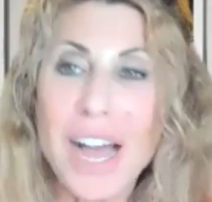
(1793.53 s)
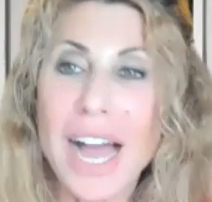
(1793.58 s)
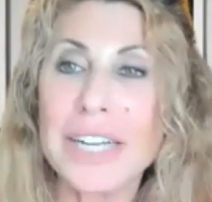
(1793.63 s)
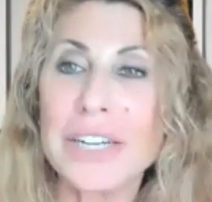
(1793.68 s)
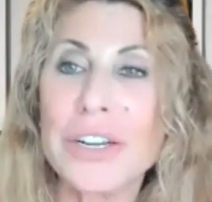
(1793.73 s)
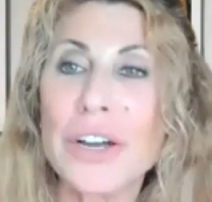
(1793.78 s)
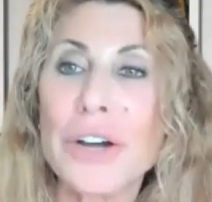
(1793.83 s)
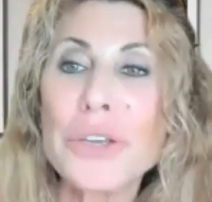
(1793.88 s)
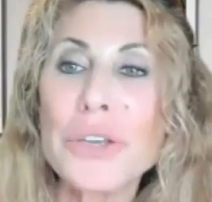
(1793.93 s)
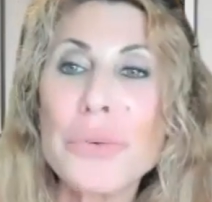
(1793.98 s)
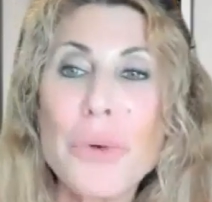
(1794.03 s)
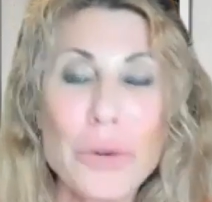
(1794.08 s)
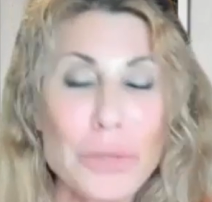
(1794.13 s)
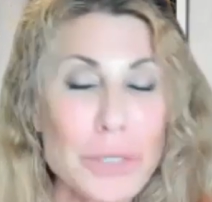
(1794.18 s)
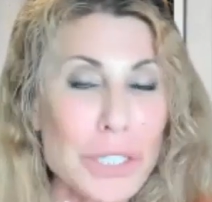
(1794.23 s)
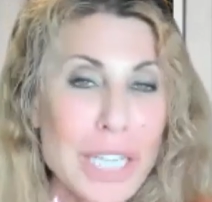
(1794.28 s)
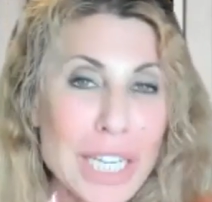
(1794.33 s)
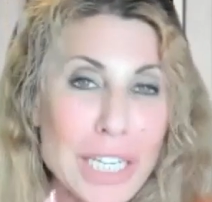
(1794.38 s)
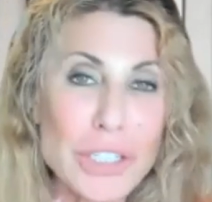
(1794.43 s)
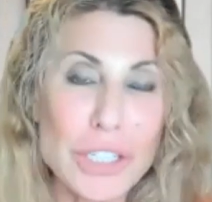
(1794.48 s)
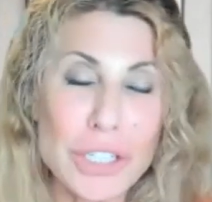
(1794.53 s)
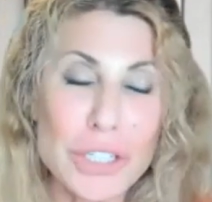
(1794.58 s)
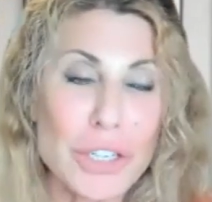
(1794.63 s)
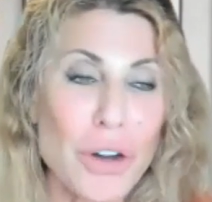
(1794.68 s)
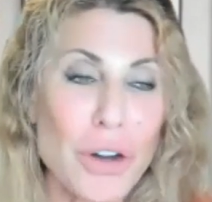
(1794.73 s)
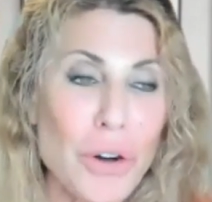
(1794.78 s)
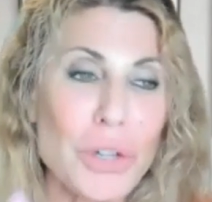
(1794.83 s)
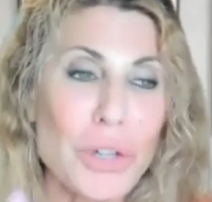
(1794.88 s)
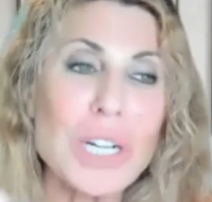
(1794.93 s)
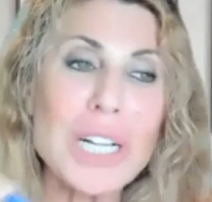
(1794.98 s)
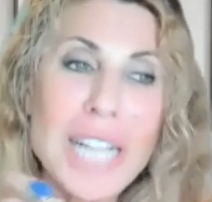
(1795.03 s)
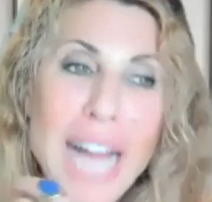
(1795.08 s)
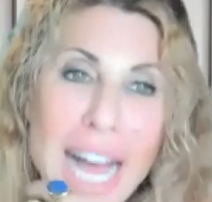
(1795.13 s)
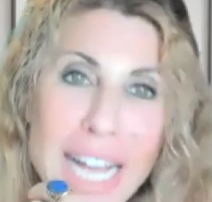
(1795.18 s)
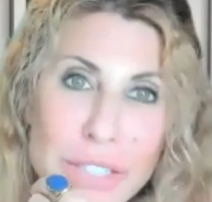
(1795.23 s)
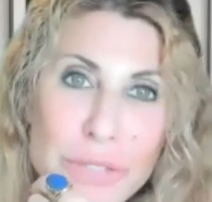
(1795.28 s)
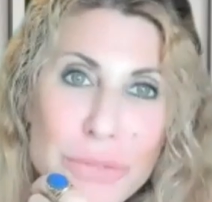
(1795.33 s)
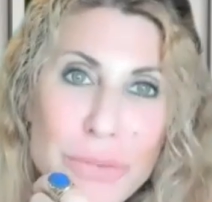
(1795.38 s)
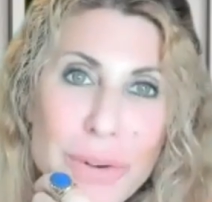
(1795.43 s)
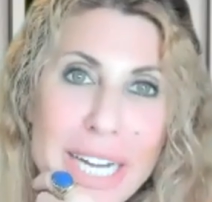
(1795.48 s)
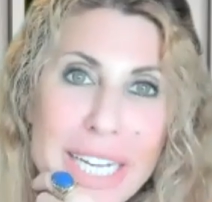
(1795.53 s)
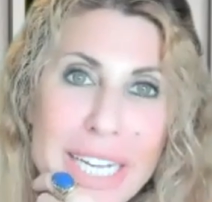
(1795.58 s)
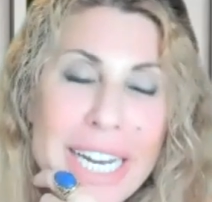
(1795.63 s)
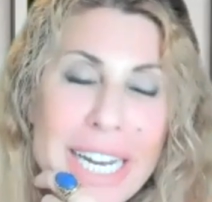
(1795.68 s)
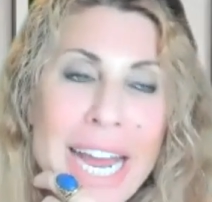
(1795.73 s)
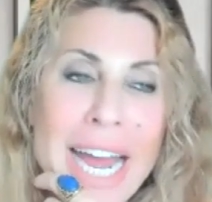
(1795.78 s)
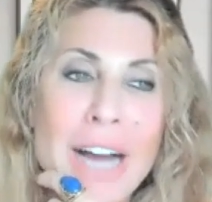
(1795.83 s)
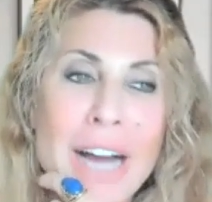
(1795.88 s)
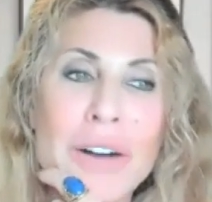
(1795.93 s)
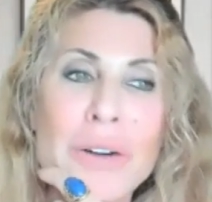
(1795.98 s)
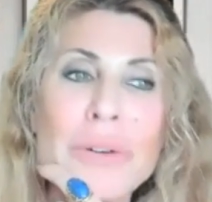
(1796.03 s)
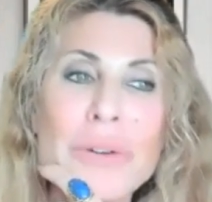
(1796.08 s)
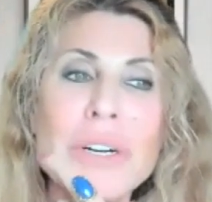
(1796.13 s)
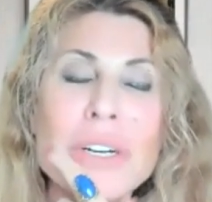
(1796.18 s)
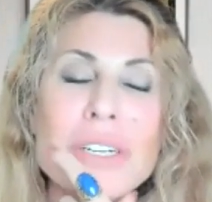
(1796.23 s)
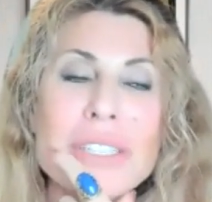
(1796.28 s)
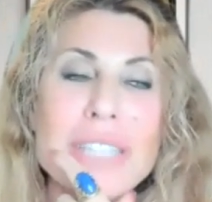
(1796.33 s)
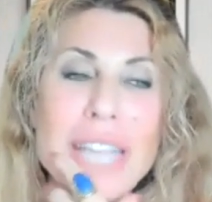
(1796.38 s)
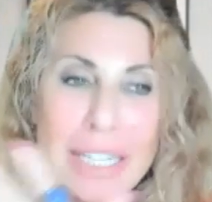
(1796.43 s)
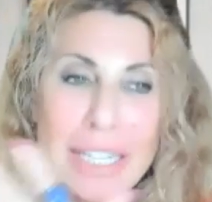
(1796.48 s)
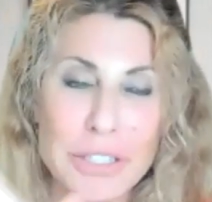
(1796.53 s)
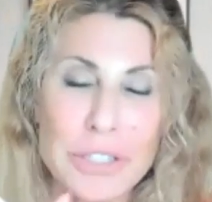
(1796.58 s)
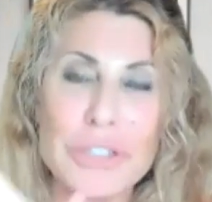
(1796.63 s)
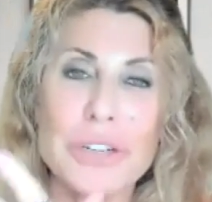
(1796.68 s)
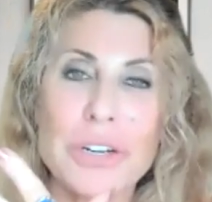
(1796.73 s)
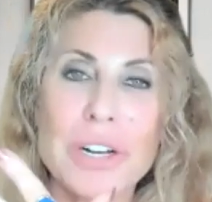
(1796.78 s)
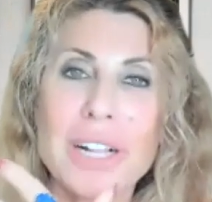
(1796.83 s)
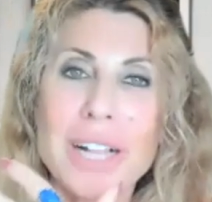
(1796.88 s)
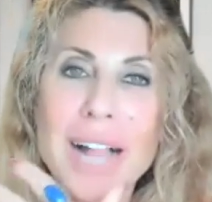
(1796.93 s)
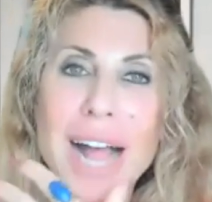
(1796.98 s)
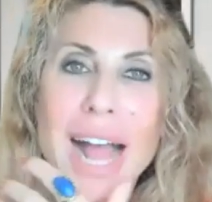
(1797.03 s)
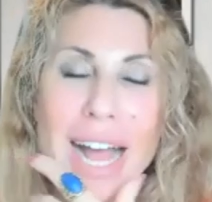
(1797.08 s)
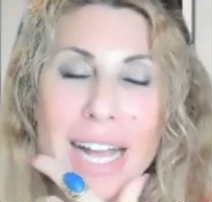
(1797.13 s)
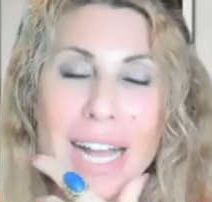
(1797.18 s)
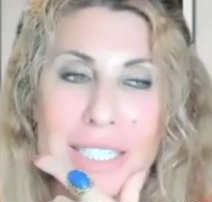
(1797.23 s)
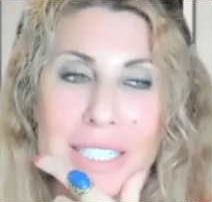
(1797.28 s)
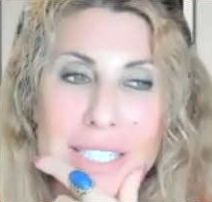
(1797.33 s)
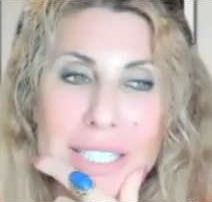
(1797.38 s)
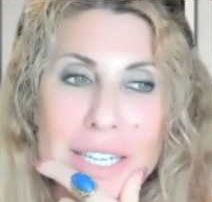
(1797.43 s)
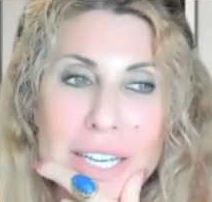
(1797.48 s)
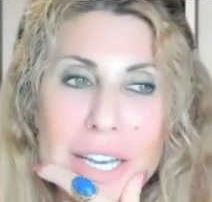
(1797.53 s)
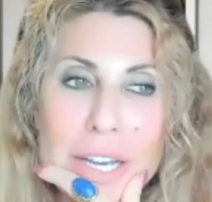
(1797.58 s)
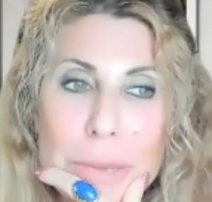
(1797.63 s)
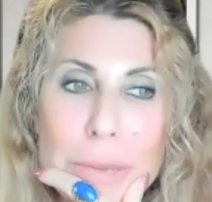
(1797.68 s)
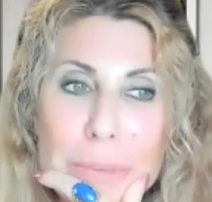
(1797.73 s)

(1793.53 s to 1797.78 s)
I know you won't teach us a whole class right now. That's your class.